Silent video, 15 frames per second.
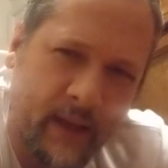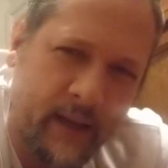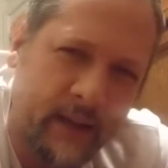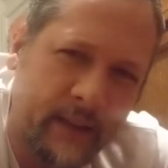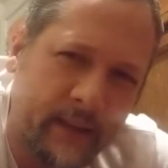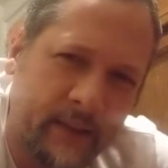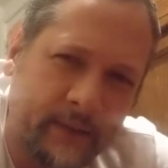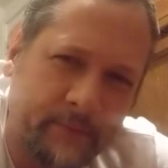uh,
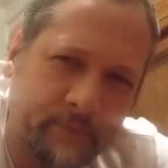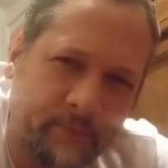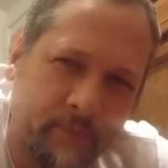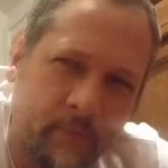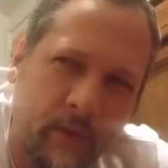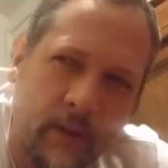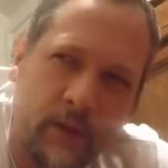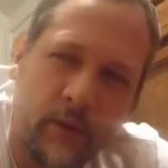
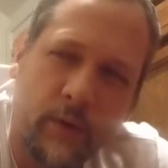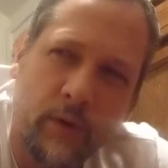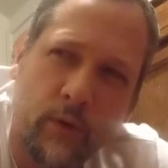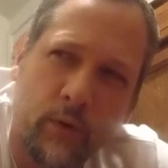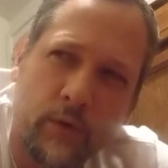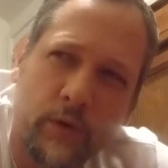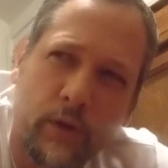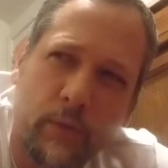doing the
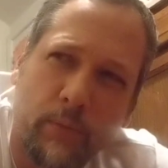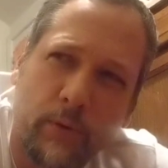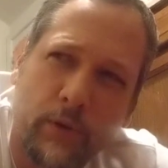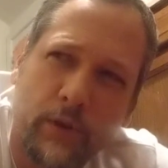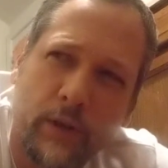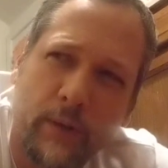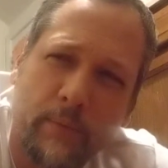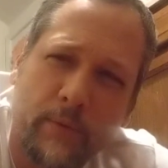horizontal
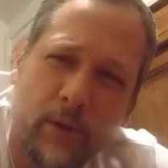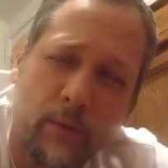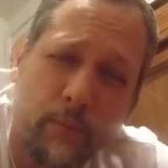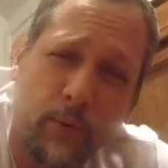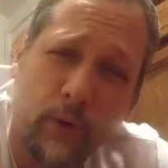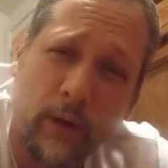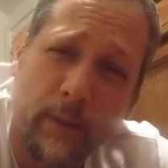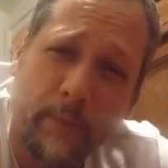push-ups or
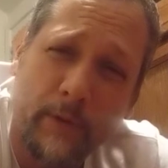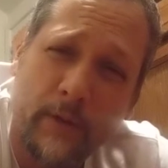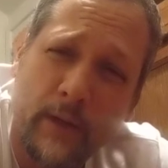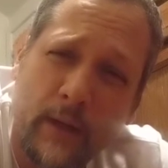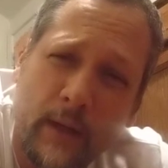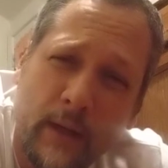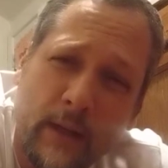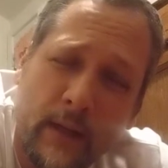pull-ups.
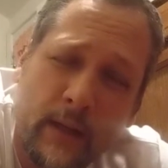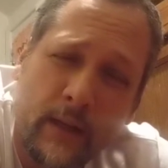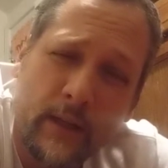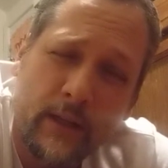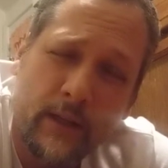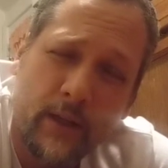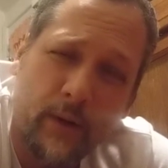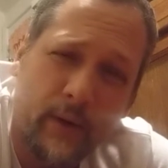
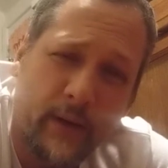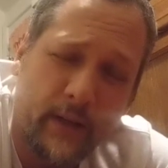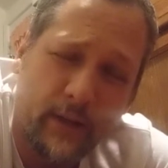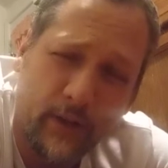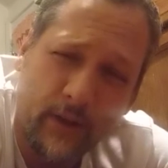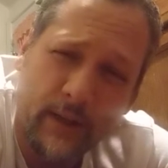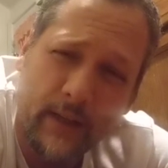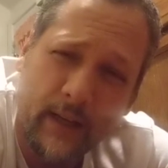So it, it,
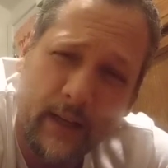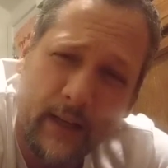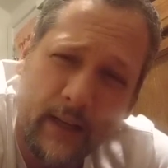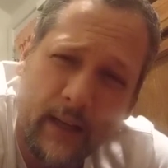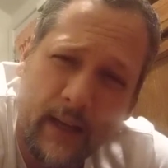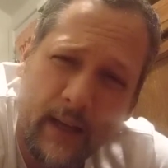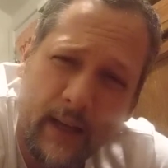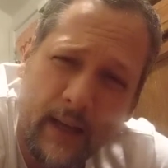took a second to
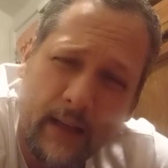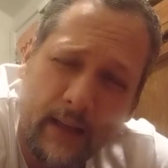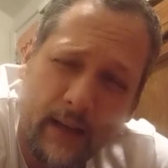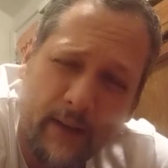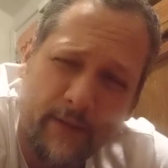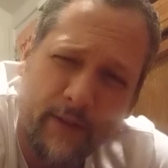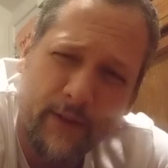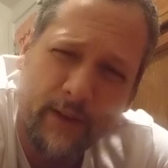kick in,
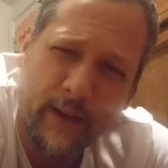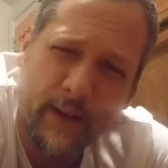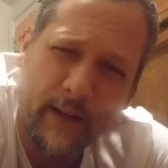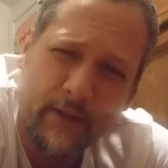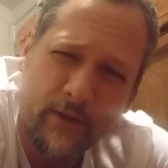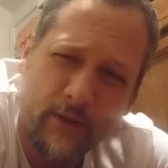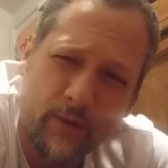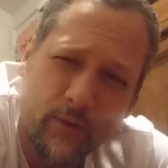then I felt that
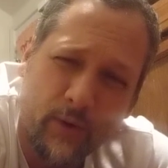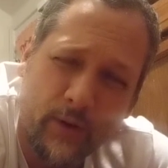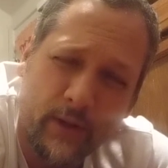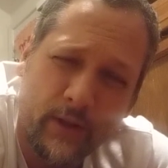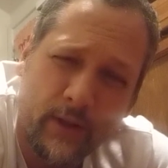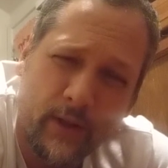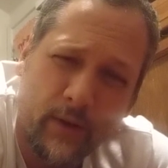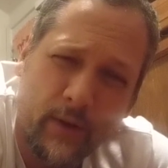extra soreness.
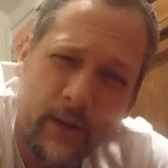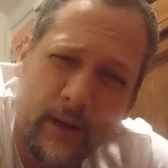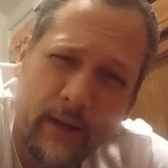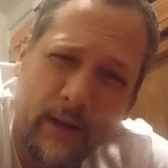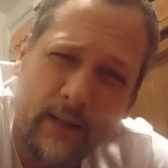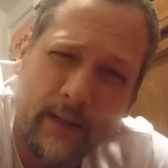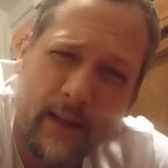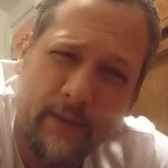So it
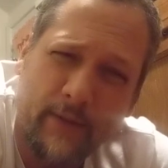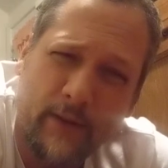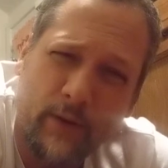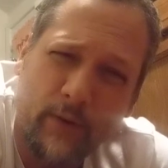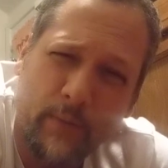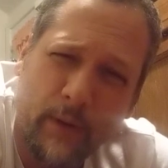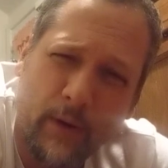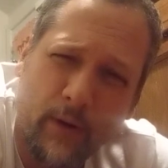does have to do
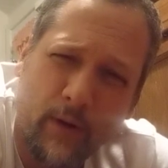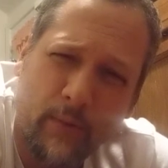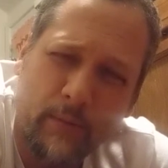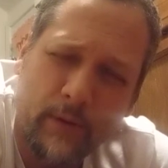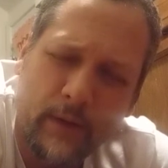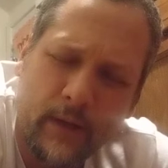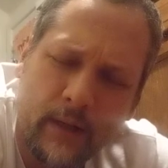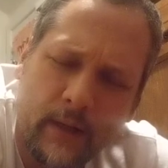with my
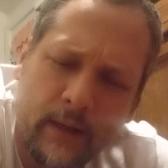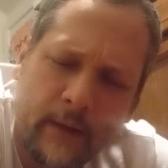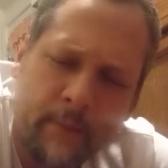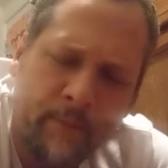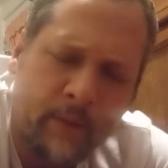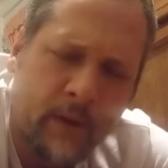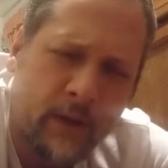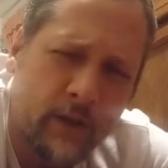arms.
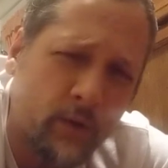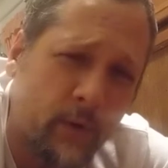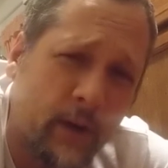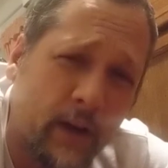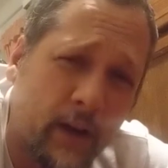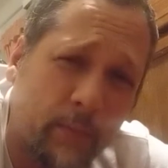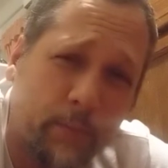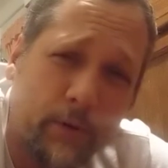So we're
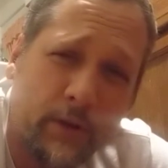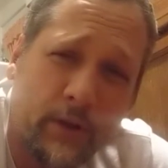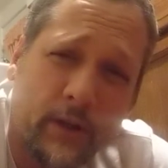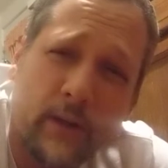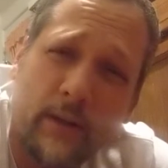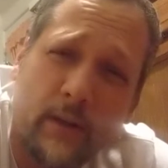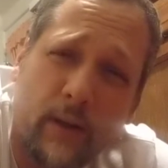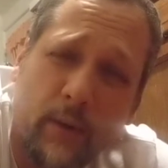not going to push it.
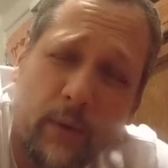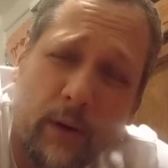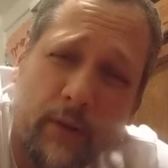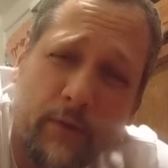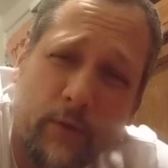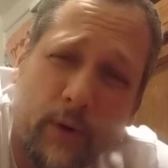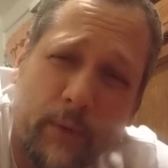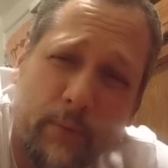Uh, we're not
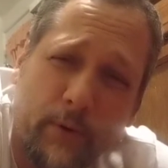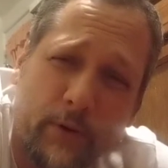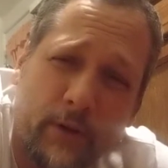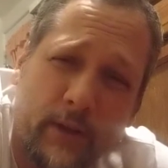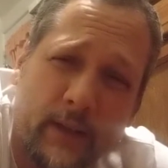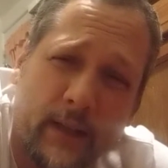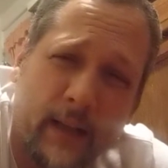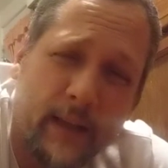even quite
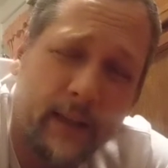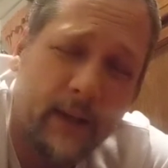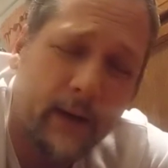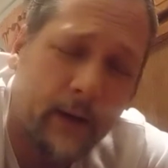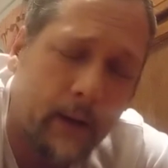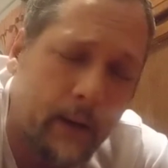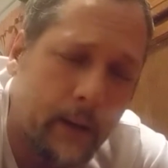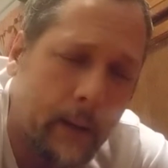pushing to 10
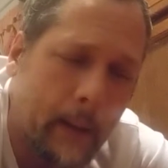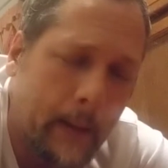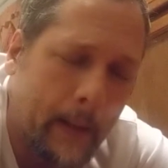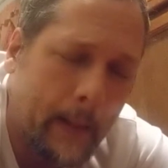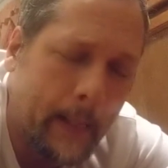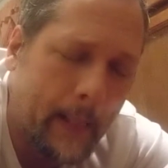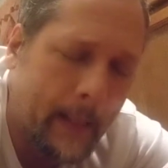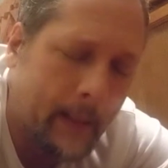there.
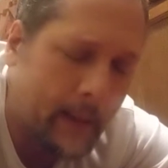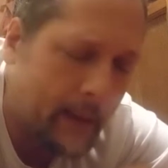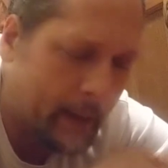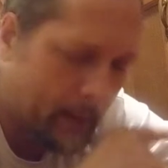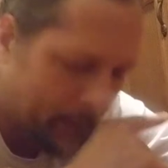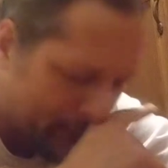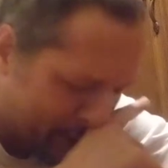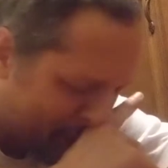Uh, we'll